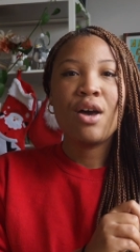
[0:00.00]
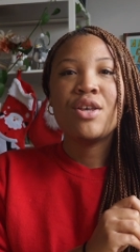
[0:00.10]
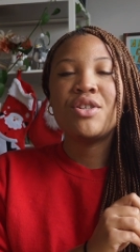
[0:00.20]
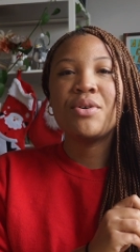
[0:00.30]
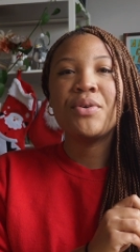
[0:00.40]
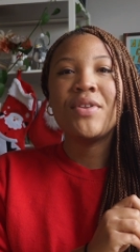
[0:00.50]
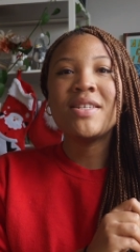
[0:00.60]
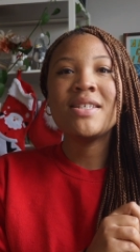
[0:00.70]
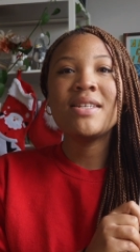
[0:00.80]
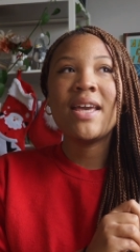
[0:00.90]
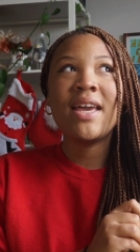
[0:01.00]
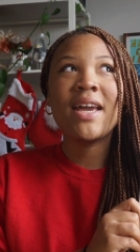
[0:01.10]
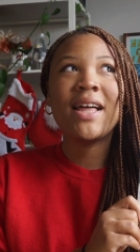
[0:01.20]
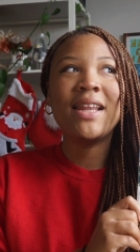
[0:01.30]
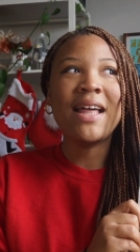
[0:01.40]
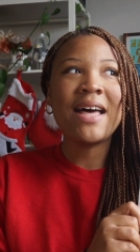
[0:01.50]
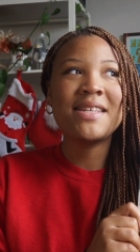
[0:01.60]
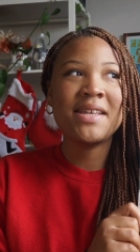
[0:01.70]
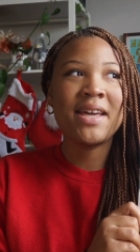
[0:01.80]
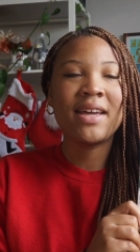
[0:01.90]
So this is a
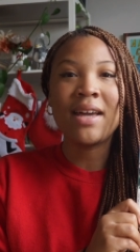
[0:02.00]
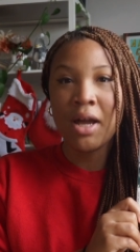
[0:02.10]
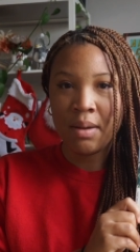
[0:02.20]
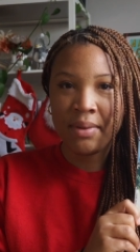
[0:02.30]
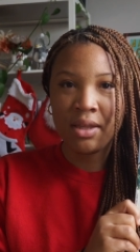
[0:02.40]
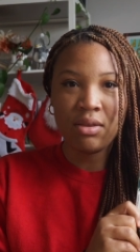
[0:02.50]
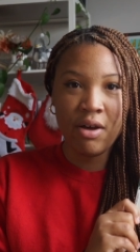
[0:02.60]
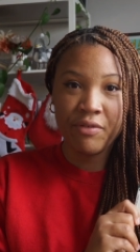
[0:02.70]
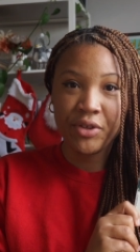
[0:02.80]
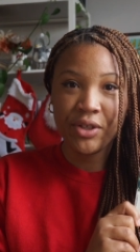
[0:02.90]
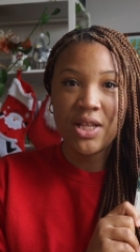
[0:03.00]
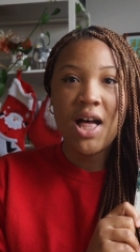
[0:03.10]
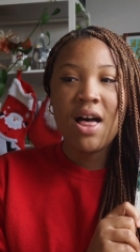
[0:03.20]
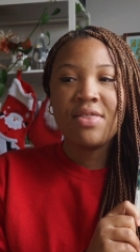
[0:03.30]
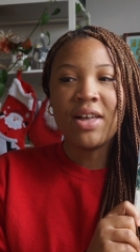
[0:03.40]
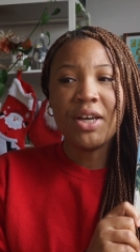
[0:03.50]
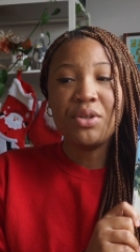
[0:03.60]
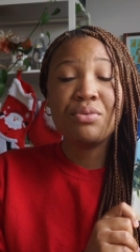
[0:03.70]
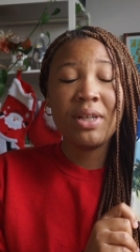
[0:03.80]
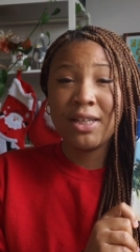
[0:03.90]
classic Caribbean novel that
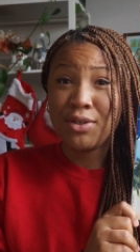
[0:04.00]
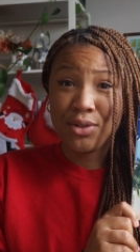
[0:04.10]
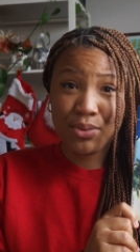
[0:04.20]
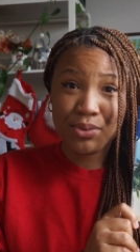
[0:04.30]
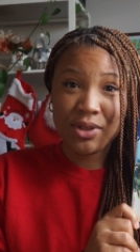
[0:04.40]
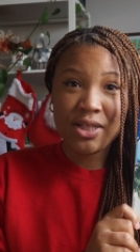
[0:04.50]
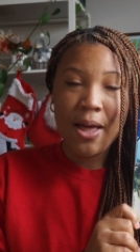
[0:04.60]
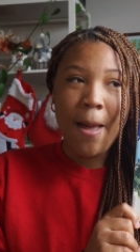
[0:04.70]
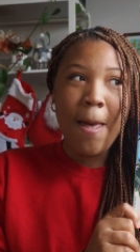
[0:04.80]
you read in school.